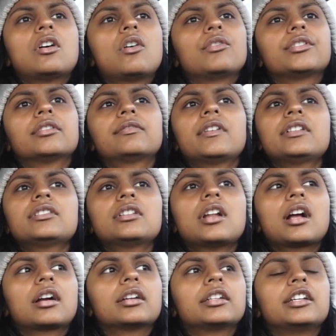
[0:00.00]
No, your friends are
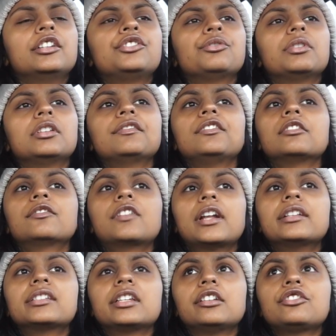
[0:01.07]
not gonna hit you. And if your
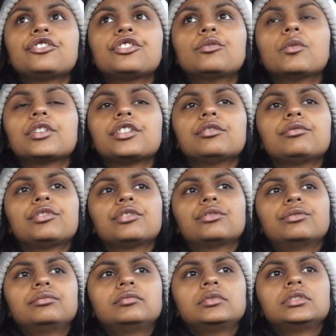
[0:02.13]
friends hit you, what do?